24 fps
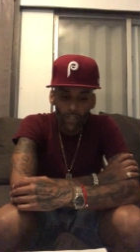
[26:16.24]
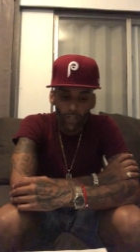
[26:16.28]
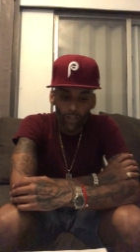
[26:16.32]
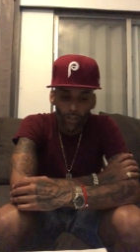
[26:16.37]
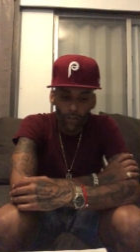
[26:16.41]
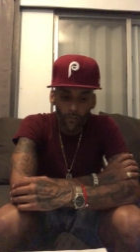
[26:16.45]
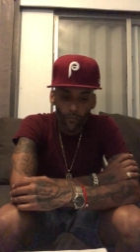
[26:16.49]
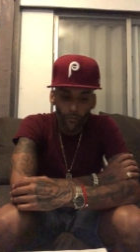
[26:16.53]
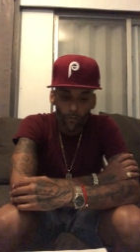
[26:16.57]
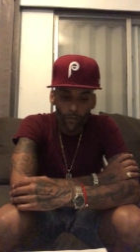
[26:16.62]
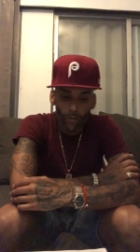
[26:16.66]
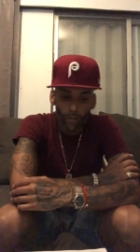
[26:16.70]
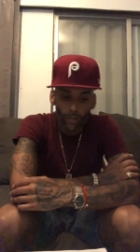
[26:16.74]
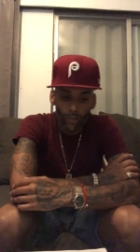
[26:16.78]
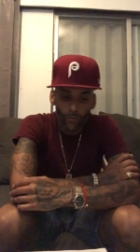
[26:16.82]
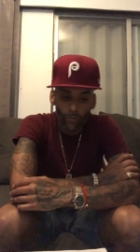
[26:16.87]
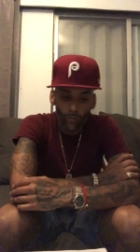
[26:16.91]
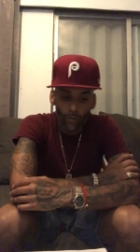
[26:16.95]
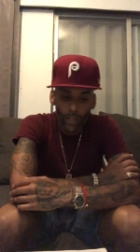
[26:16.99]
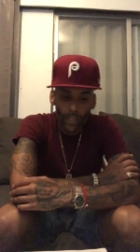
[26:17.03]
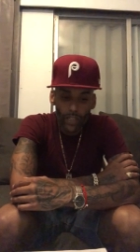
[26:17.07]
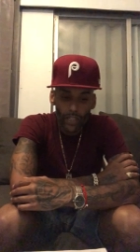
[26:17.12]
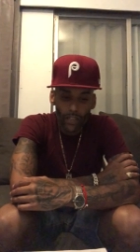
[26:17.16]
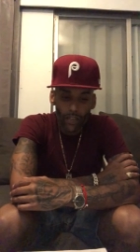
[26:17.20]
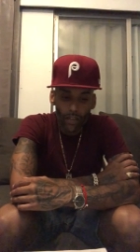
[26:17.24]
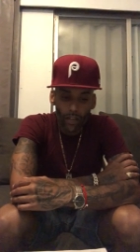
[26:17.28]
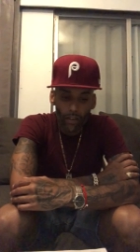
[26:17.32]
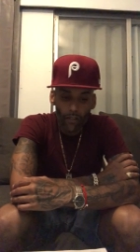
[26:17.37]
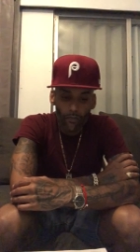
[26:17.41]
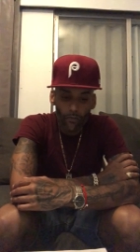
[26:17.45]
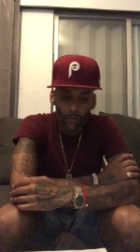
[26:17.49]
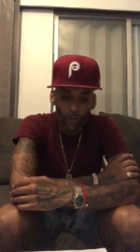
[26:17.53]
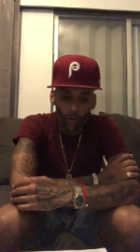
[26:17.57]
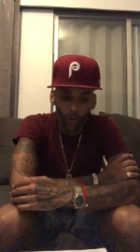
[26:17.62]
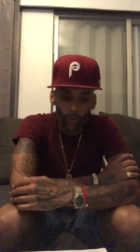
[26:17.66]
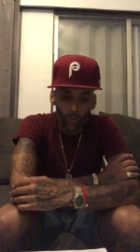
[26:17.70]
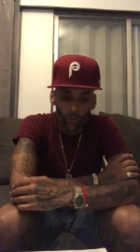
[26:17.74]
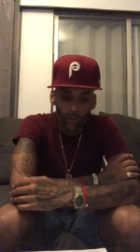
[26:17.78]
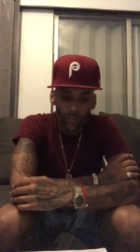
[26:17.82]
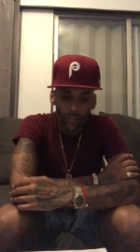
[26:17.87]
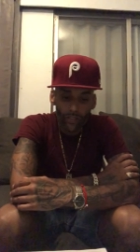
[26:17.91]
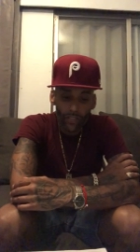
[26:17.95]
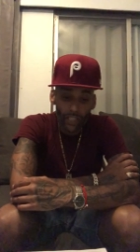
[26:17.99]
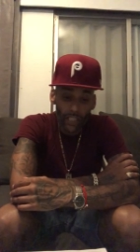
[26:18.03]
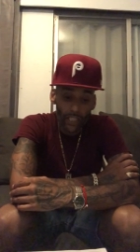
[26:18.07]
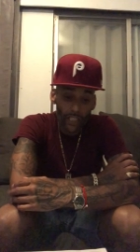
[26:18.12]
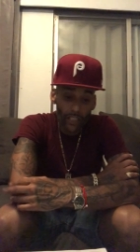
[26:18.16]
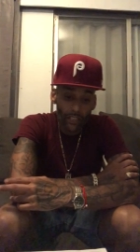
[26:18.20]
The first one, of
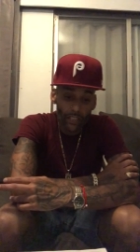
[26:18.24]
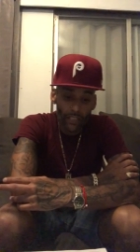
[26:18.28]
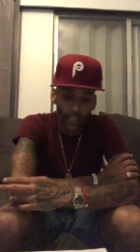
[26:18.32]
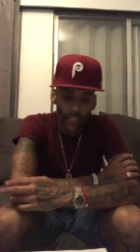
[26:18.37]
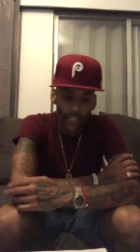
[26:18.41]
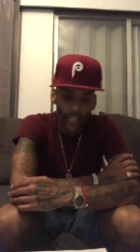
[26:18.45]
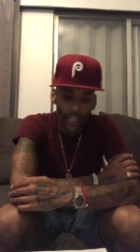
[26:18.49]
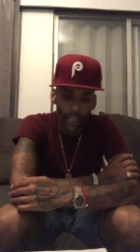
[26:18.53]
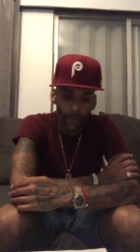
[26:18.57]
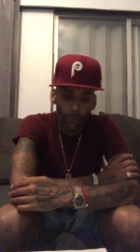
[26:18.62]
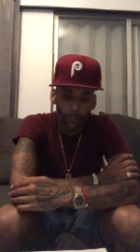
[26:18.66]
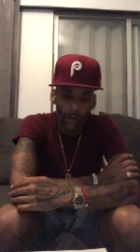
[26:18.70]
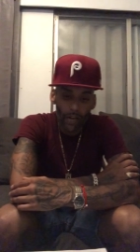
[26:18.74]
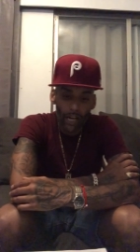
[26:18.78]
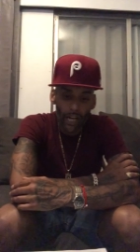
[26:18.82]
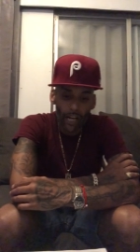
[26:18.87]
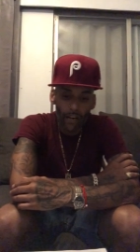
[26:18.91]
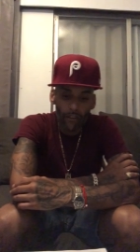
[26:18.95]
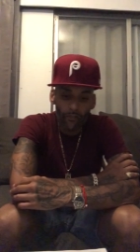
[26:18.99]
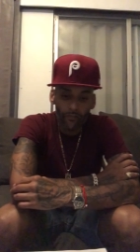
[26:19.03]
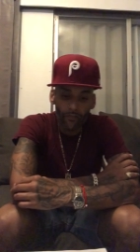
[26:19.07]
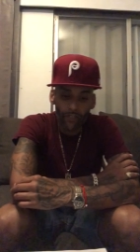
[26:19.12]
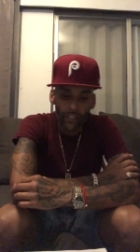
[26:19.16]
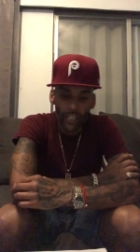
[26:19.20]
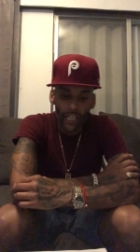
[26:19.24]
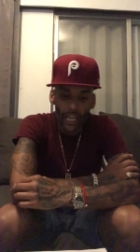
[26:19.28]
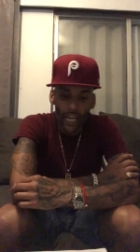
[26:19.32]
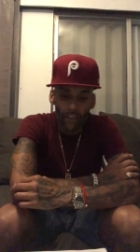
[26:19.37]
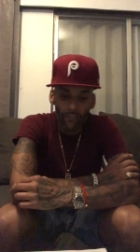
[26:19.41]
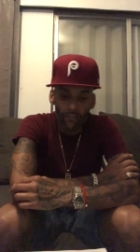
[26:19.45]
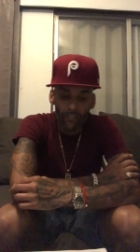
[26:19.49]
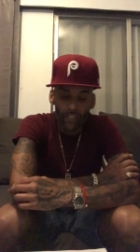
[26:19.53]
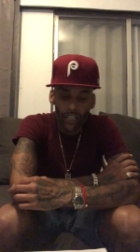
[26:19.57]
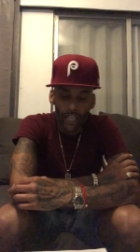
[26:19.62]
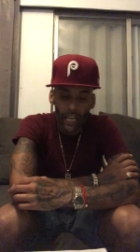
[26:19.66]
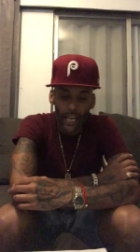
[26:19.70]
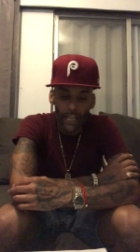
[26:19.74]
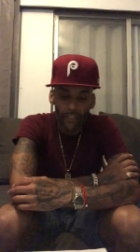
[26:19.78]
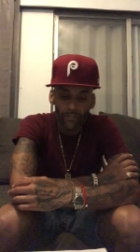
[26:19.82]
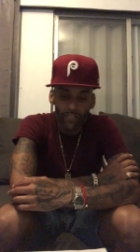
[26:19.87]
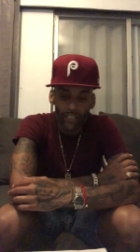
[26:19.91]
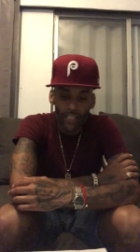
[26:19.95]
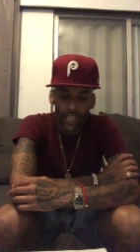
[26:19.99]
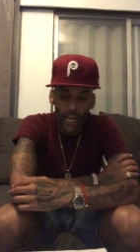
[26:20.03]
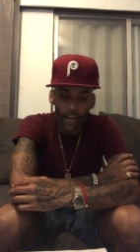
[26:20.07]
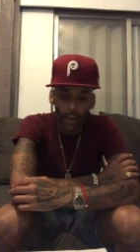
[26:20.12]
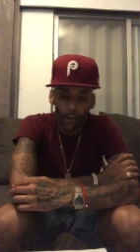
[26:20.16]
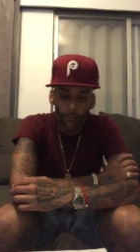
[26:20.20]
course, is to keep a healthy
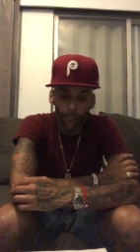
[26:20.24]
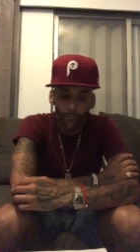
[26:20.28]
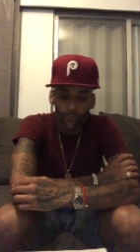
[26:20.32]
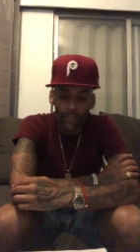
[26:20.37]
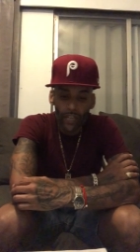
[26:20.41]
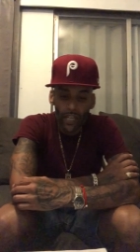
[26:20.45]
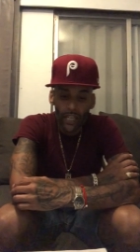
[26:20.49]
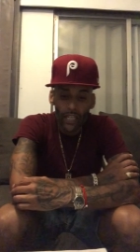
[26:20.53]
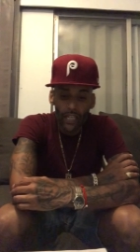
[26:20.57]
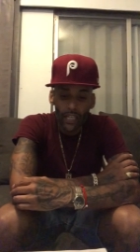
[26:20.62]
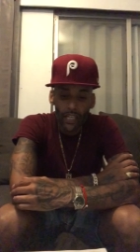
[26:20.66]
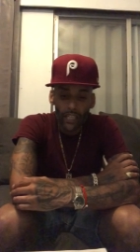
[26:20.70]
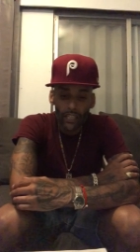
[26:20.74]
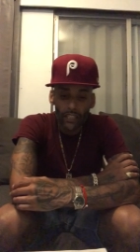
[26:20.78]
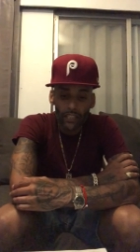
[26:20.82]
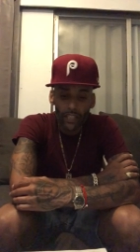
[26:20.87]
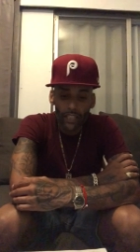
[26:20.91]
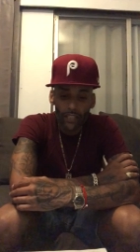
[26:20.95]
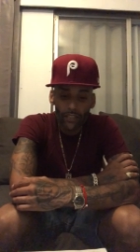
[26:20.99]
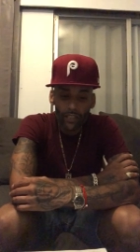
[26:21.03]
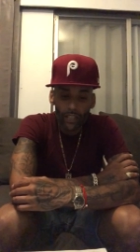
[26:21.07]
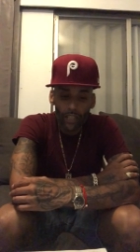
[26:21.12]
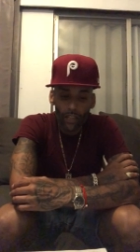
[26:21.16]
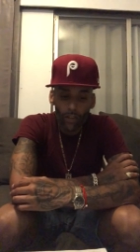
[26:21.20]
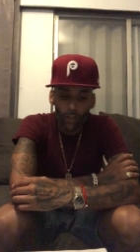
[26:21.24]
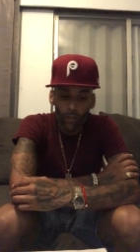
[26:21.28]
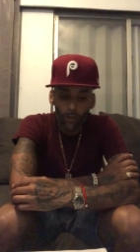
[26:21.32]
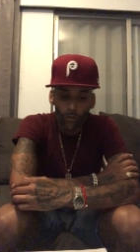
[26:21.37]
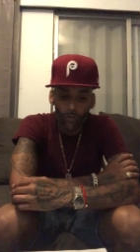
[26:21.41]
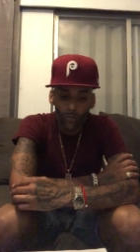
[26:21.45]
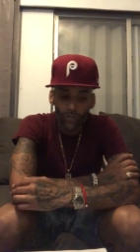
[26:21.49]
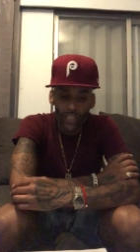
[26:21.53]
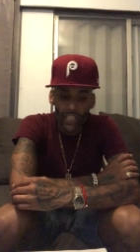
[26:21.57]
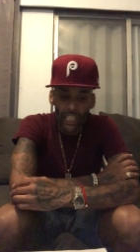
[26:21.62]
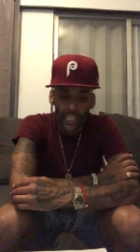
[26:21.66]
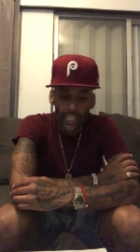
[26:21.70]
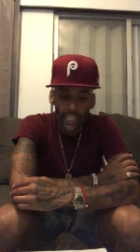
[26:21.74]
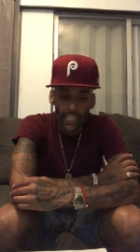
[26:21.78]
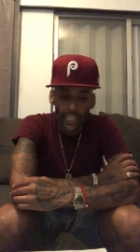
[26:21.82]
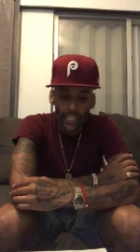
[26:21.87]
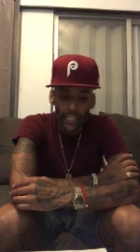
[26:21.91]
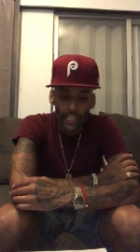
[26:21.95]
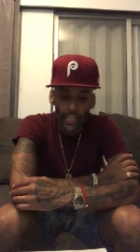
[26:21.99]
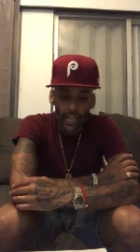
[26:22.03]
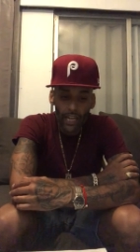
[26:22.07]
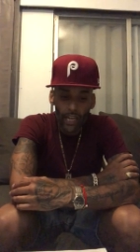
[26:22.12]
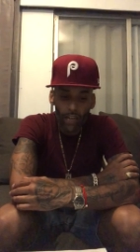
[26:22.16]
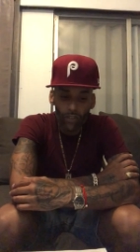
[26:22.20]
lifestyle. This includes
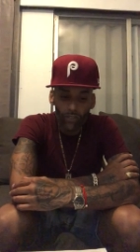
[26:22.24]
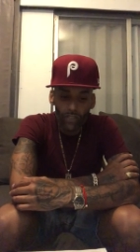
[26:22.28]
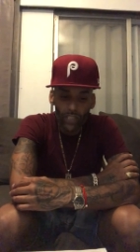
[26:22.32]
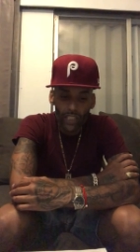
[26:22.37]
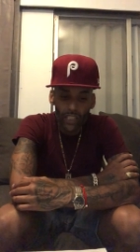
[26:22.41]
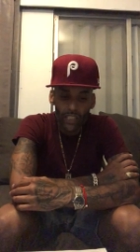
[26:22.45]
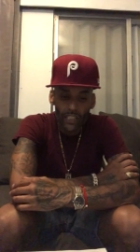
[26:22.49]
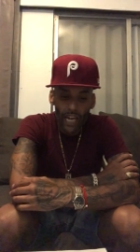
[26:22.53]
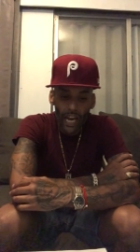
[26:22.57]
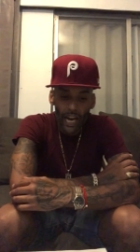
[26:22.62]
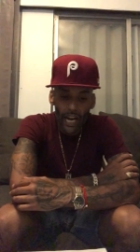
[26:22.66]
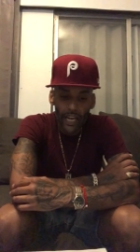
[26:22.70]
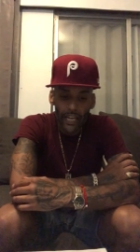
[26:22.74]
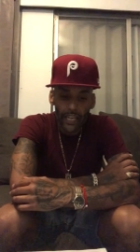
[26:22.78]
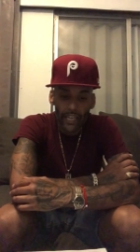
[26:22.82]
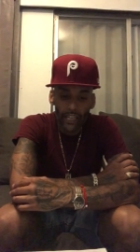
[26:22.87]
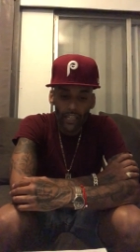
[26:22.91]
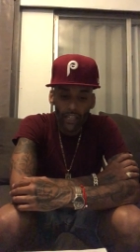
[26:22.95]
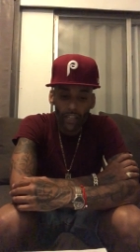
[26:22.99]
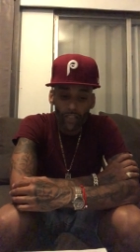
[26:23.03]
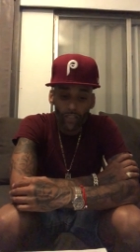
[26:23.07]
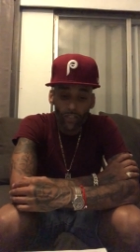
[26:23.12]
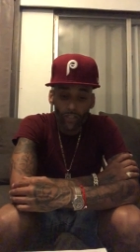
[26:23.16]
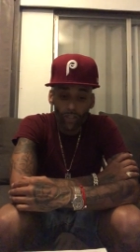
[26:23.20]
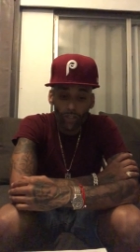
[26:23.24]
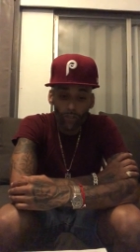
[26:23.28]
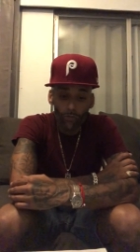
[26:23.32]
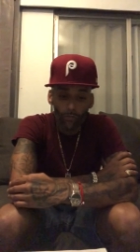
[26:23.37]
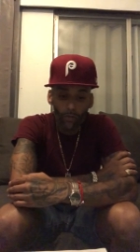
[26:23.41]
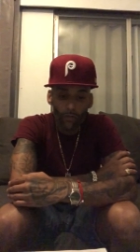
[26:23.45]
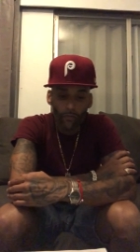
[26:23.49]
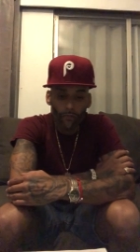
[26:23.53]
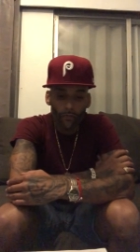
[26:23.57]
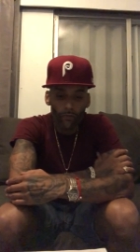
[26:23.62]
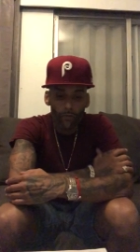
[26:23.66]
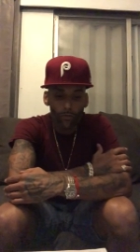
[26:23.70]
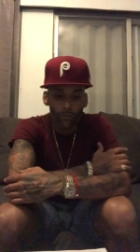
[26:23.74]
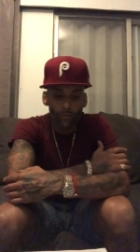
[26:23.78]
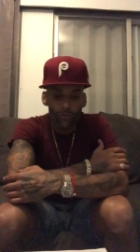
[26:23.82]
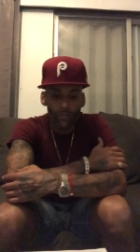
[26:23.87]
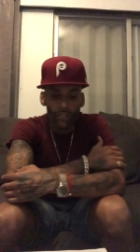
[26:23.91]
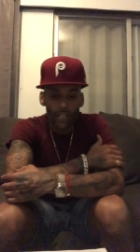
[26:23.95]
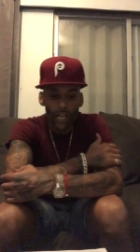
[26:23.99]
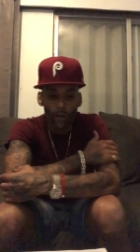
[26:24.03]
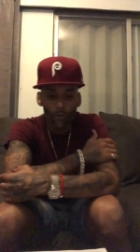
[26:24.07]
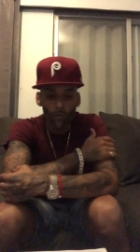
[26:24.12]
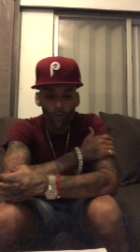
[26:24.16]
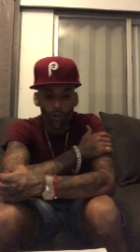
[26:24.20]
eating a healthy diet and consuming
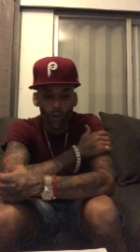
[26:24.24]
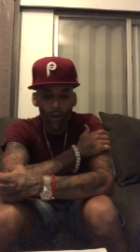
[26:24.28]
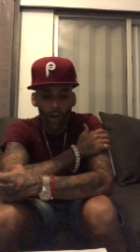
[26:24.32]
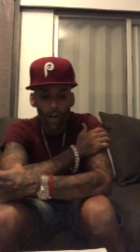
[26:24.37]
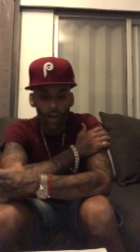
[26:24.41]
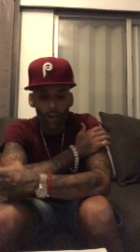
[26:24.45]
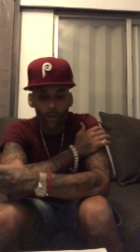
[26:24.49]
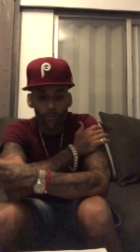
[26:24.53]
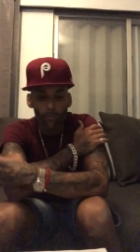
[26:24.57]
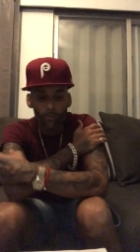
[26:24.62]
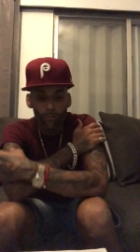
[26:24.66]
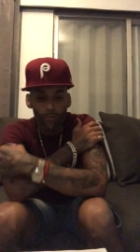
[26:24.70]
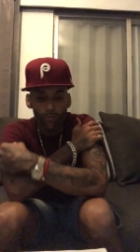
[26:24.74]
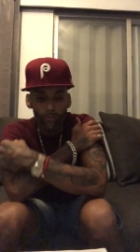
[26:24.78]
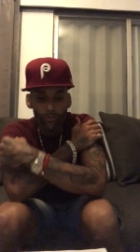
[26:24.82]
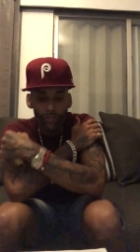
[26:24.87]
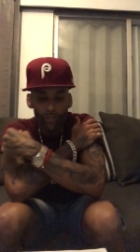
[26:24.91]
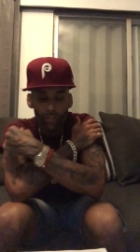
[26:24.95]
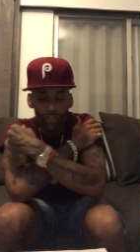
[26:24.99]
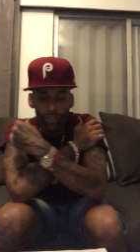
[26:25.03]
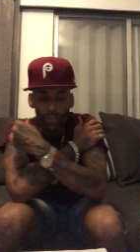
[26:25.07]
foods that will help boost